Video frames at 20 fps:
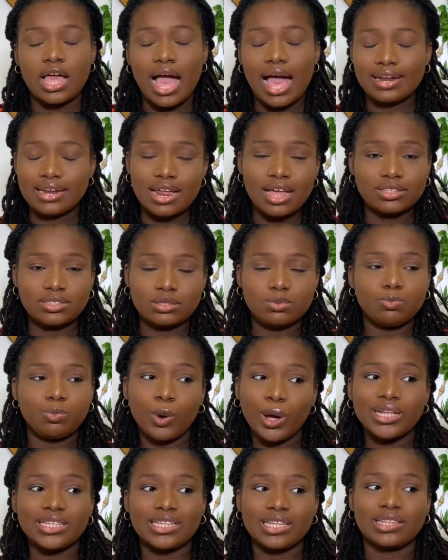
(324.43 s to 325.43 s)
at that
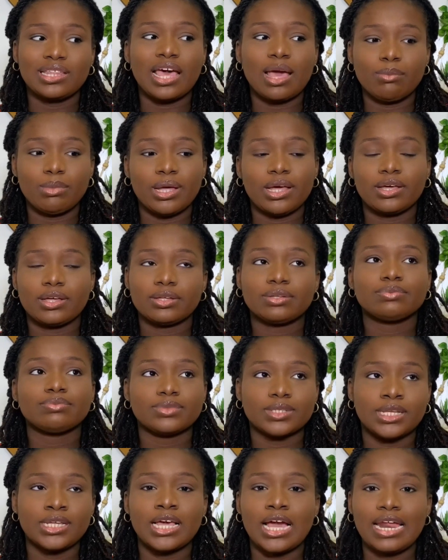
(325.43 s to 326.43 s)
point in time, like
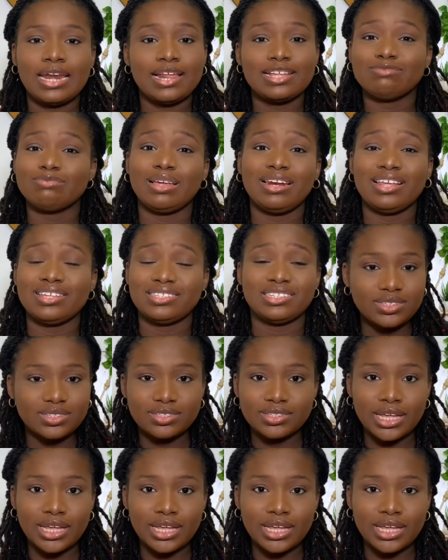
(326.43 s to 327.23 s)
I learned my lesson.